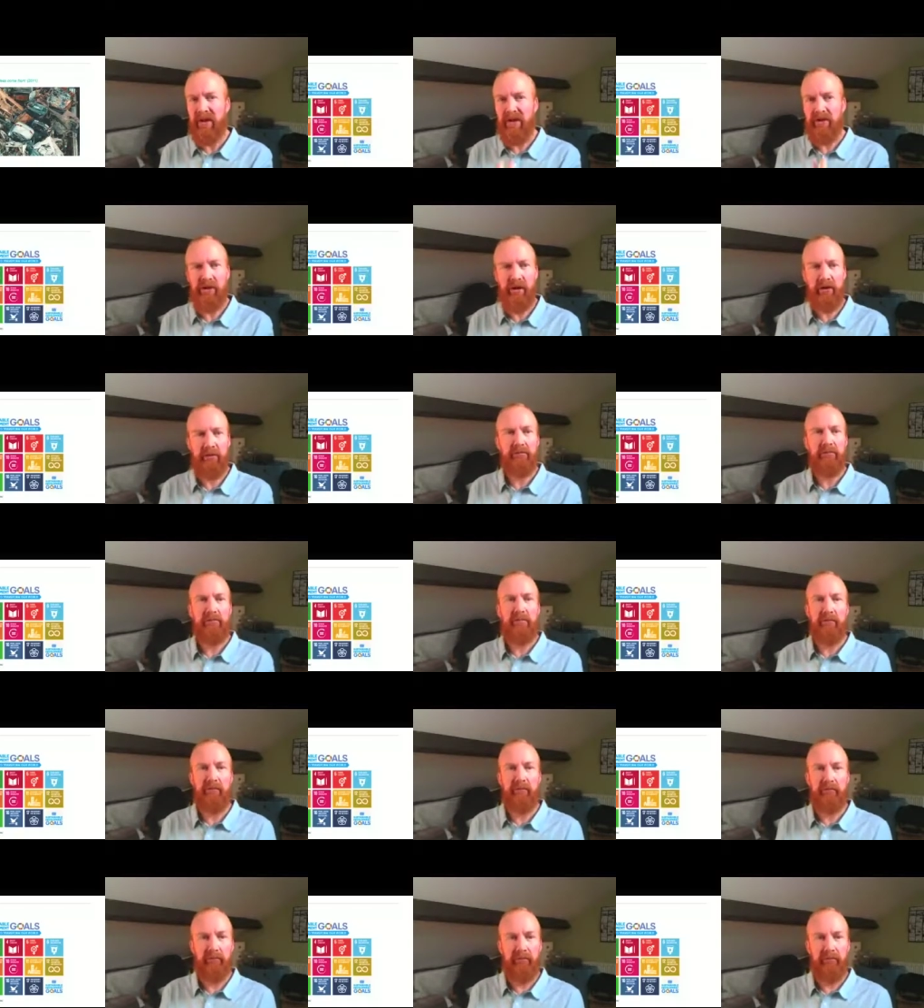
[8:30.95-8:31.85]
So
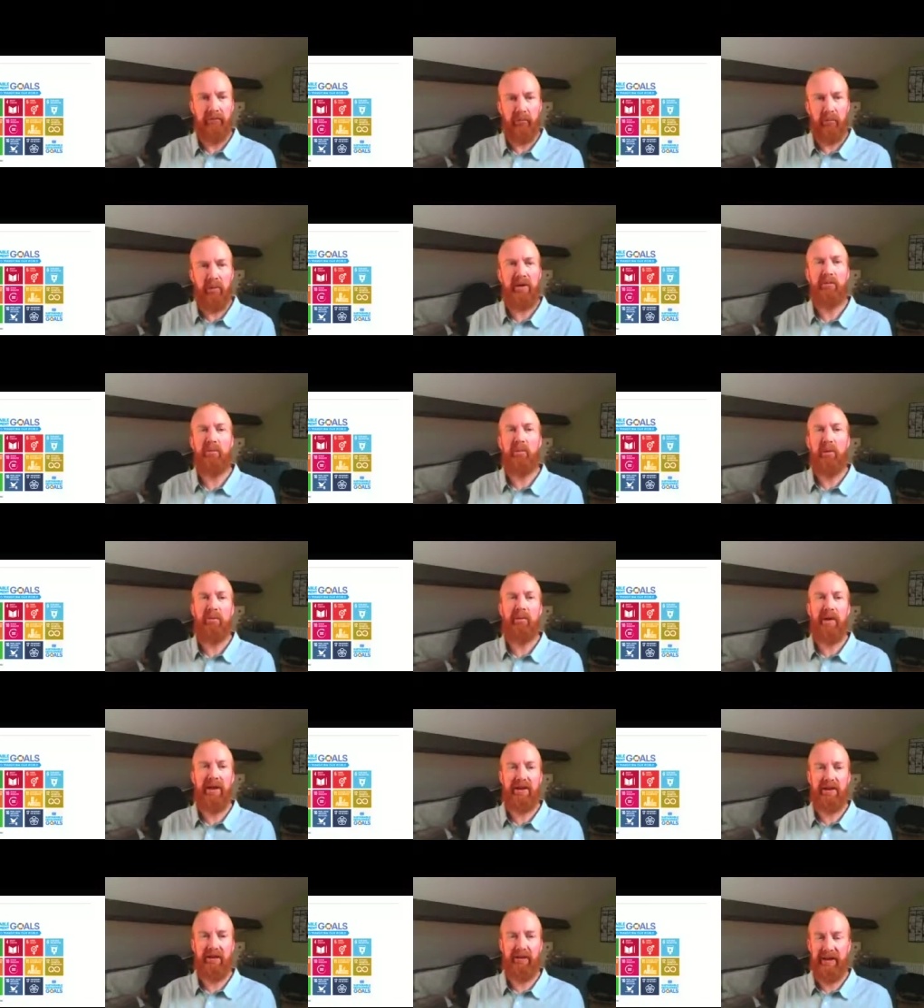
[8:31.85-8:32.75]
one
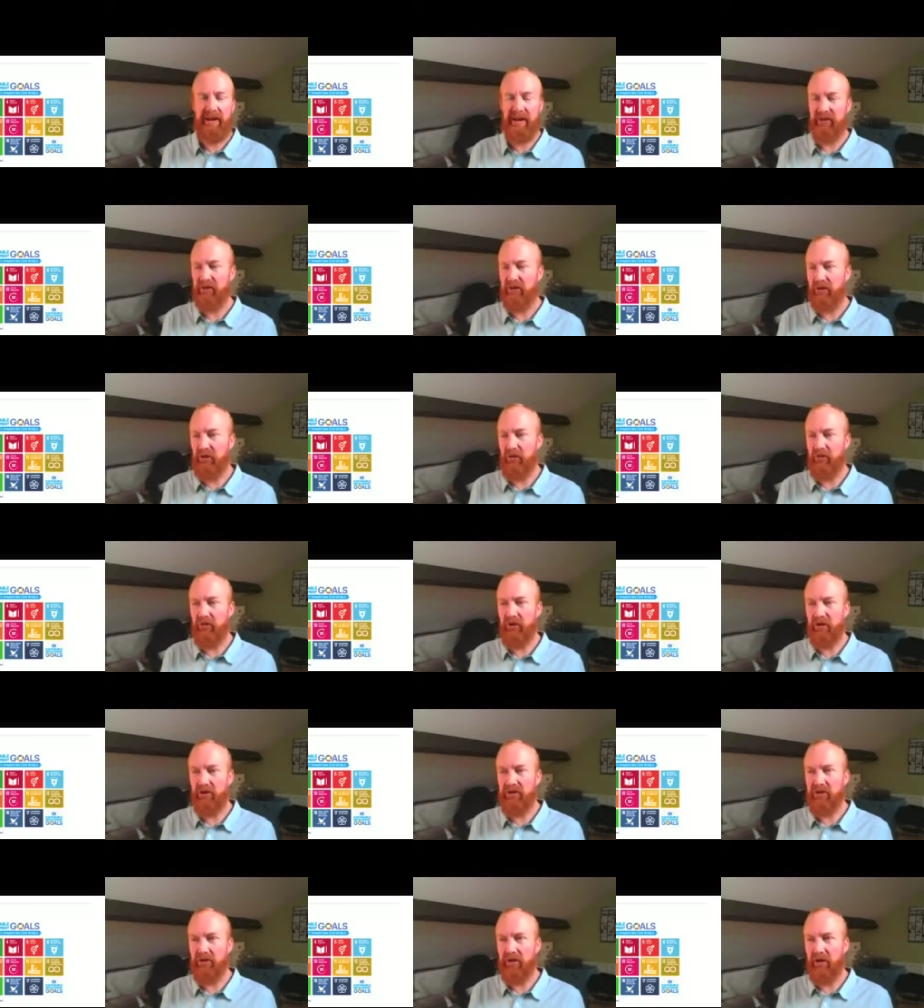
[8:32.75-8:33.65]
way of doing this, you
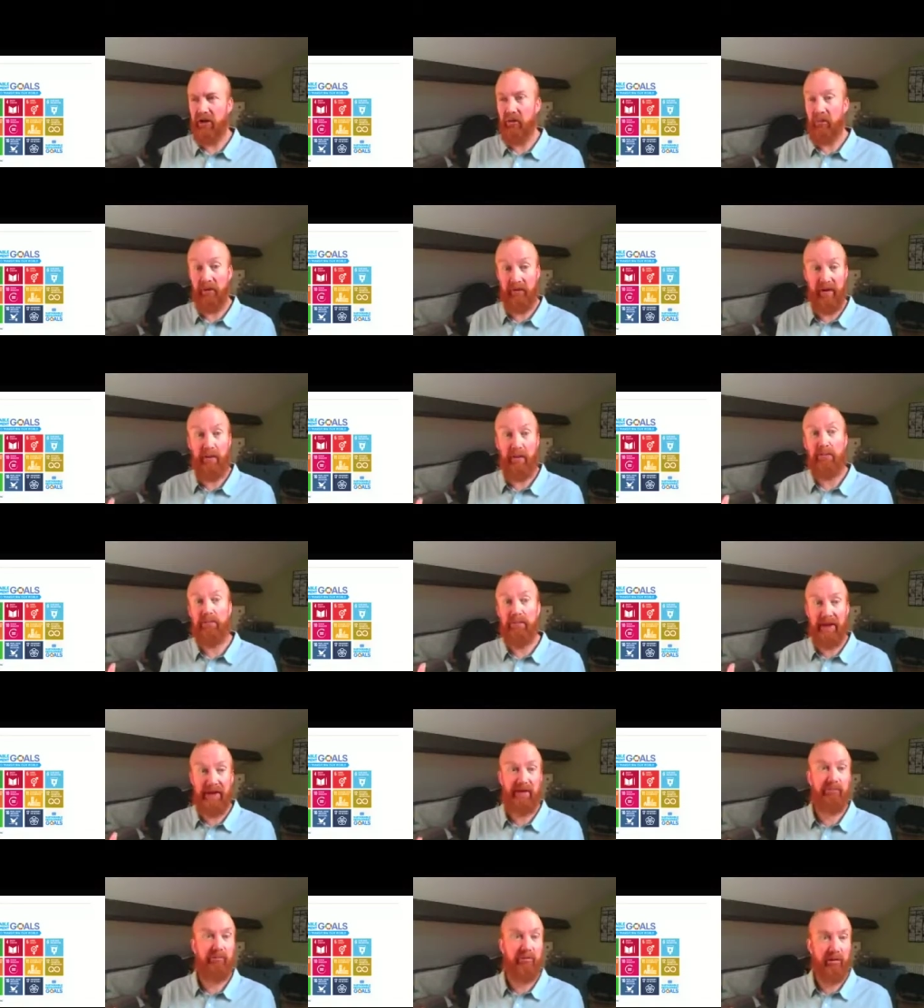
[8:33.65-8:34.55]
could start with a
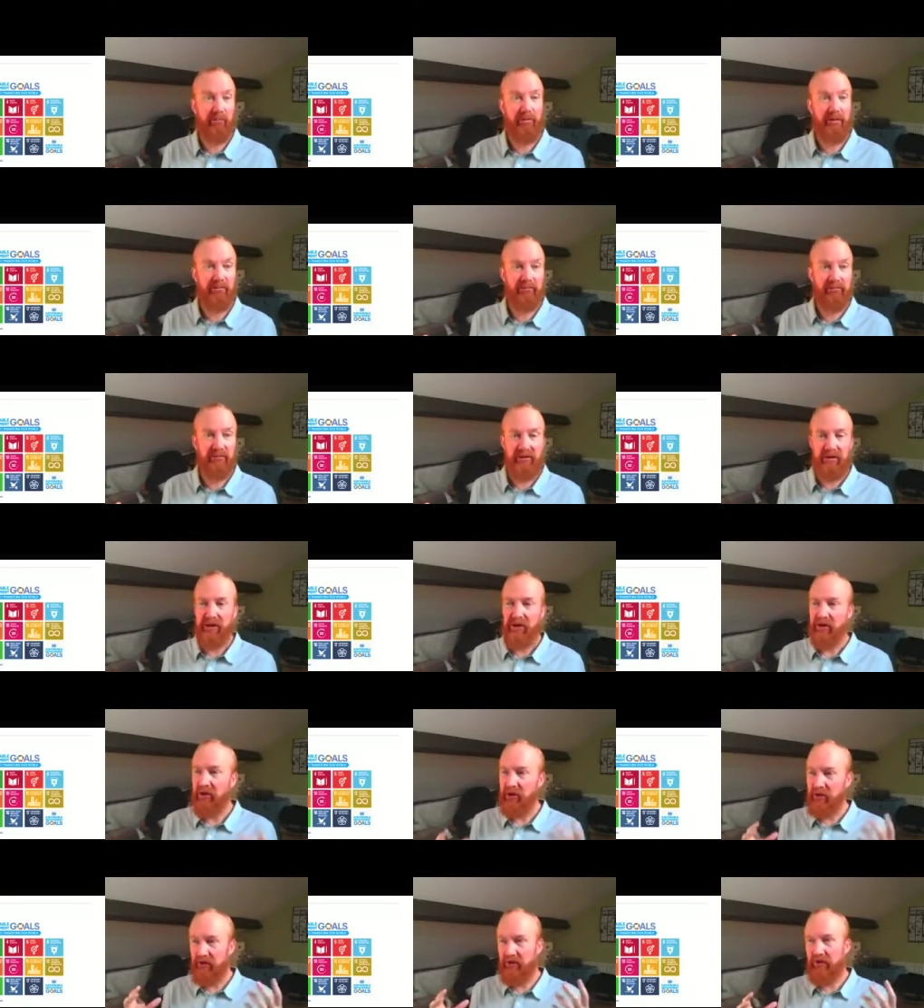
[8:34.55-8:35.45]
big problem.
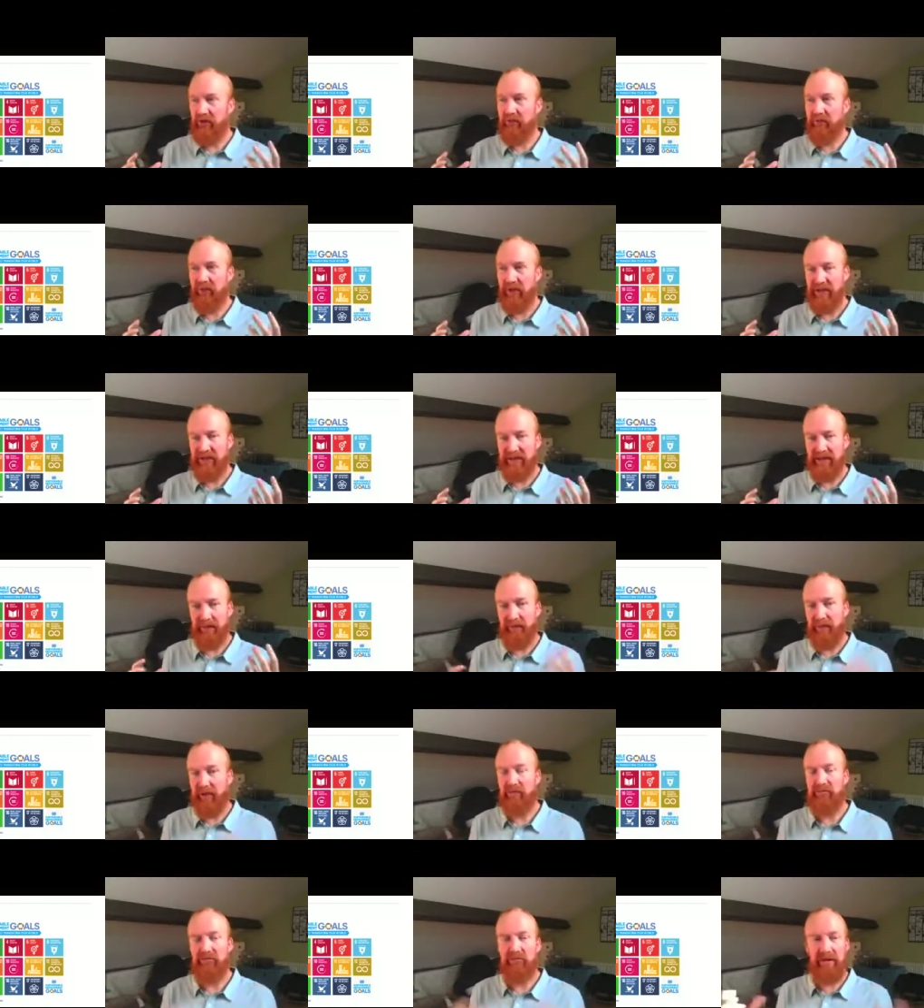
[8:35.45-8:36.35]
You could find
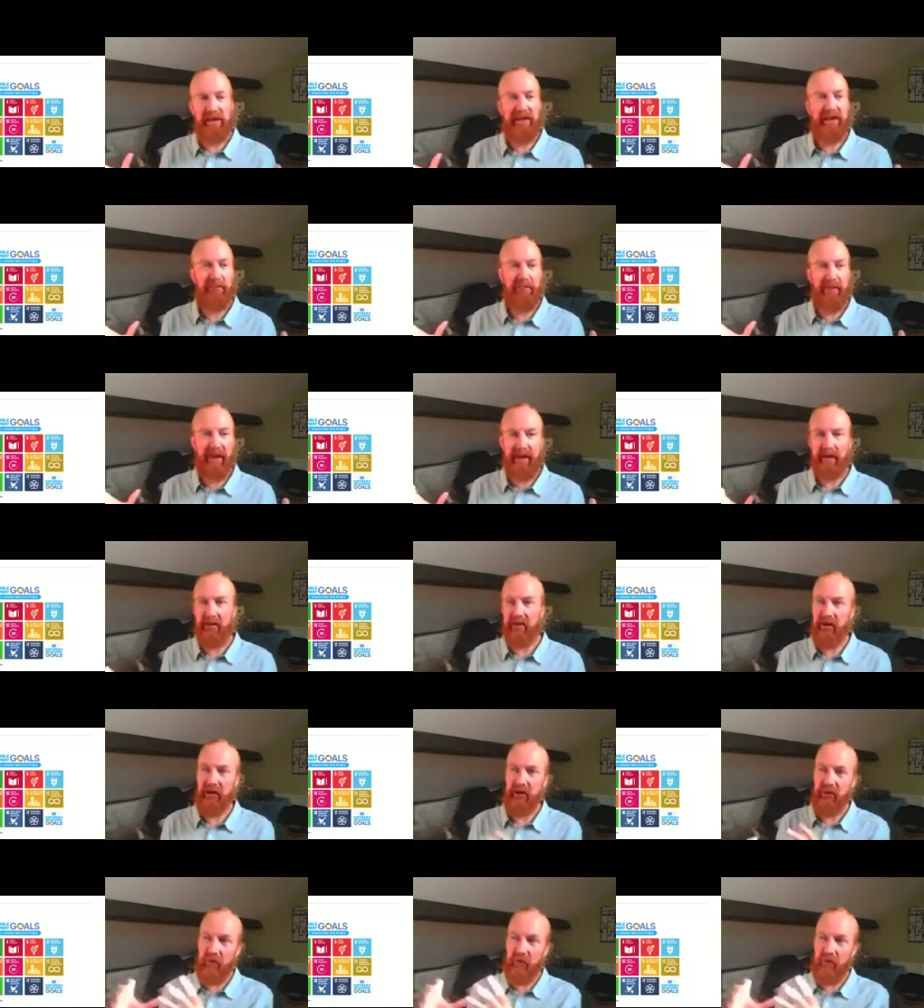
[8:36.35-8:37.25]
something really big,
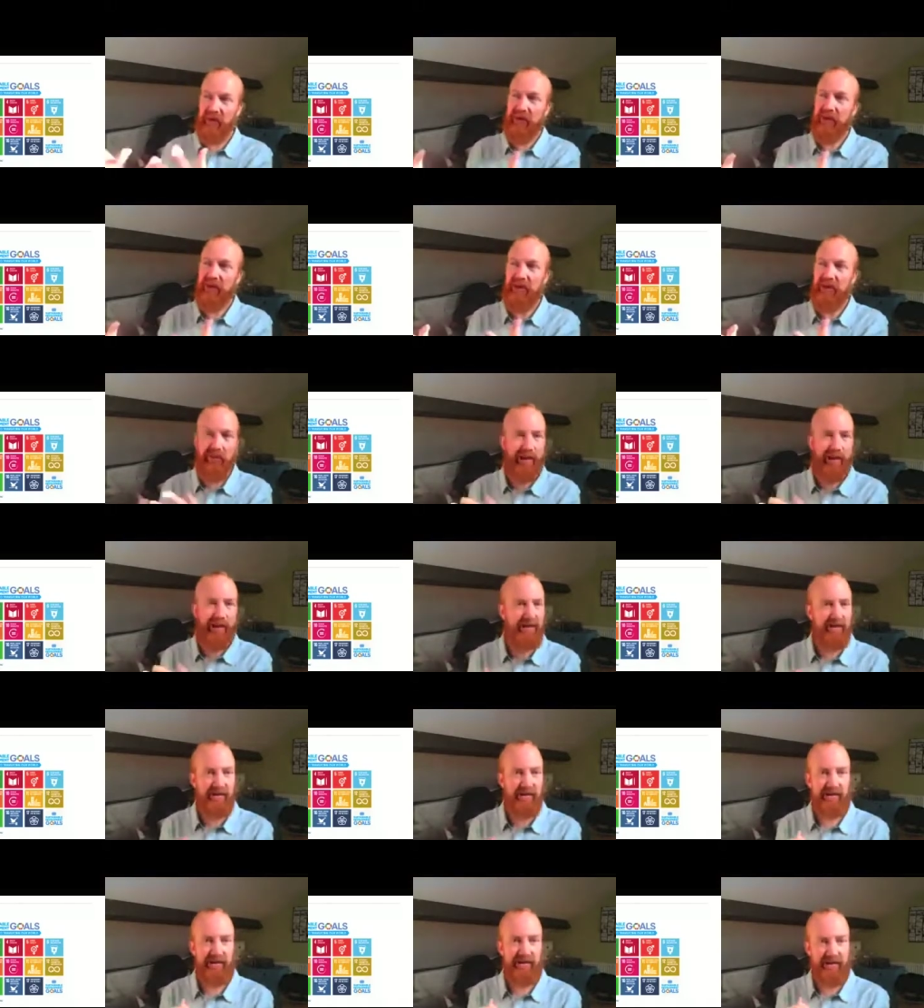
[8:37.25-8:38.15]
like one of the
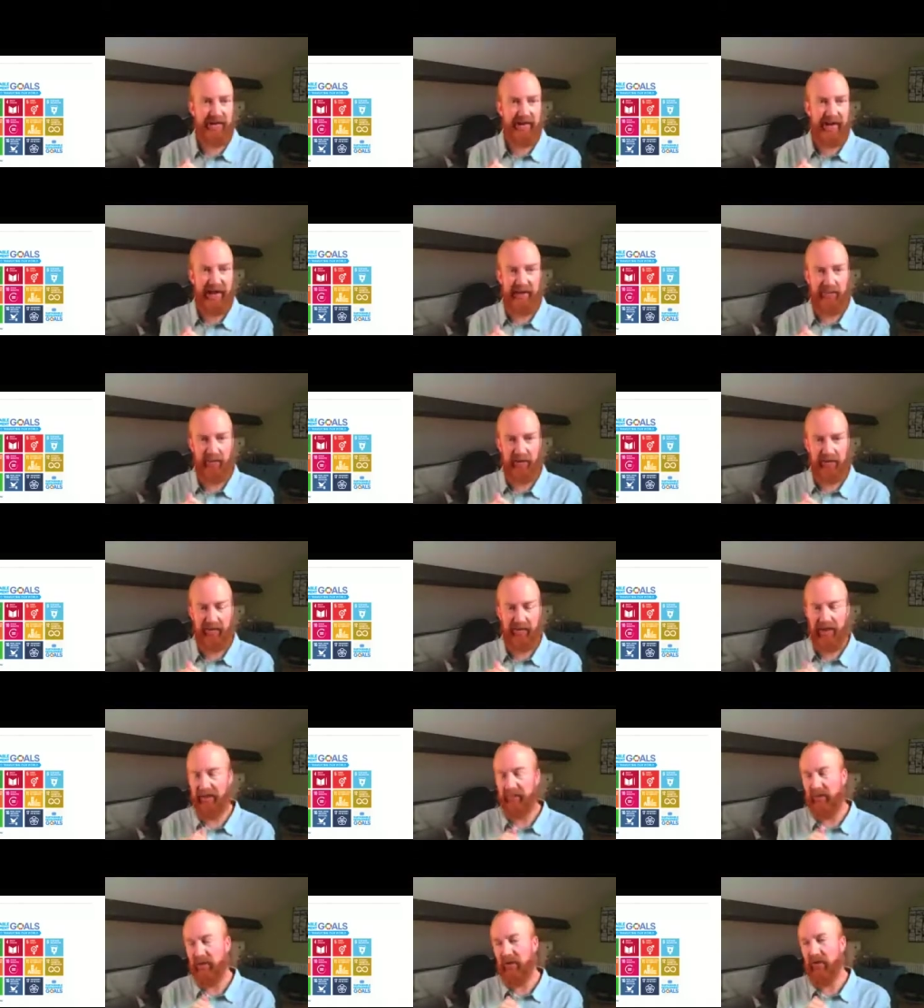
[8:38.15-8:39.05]
UN's Sustainable
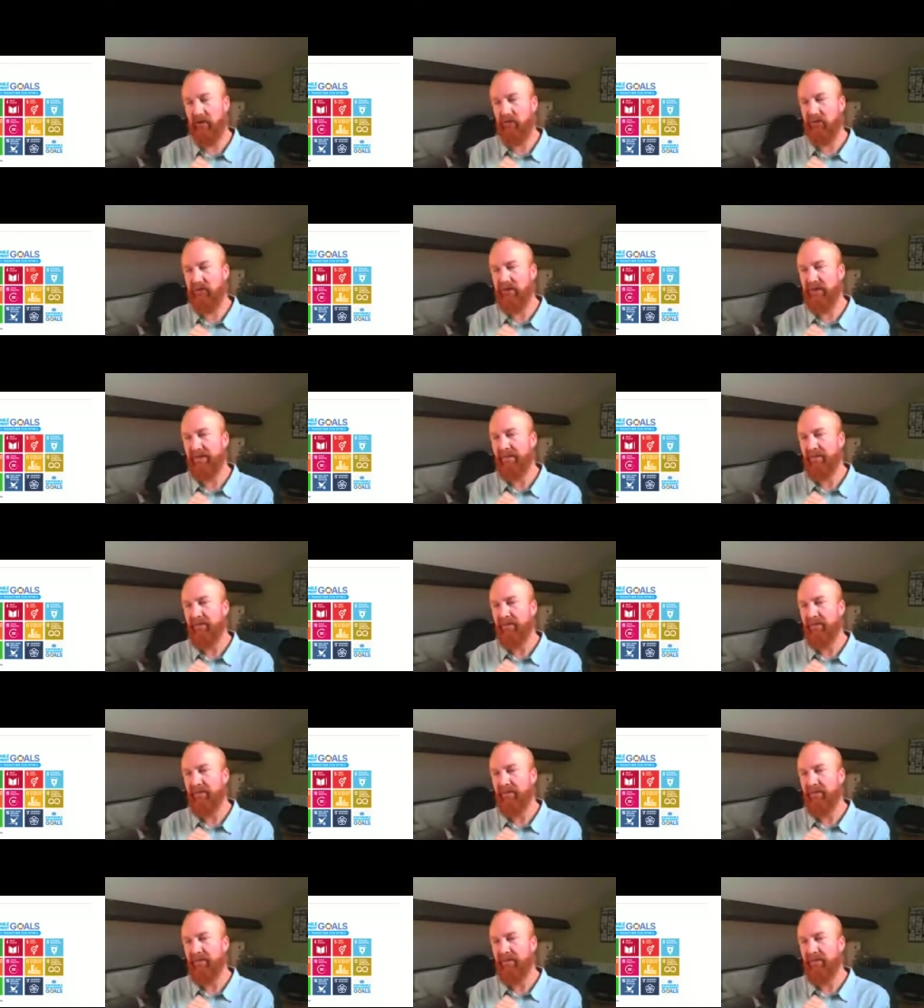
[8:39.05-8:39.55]
Development Goals,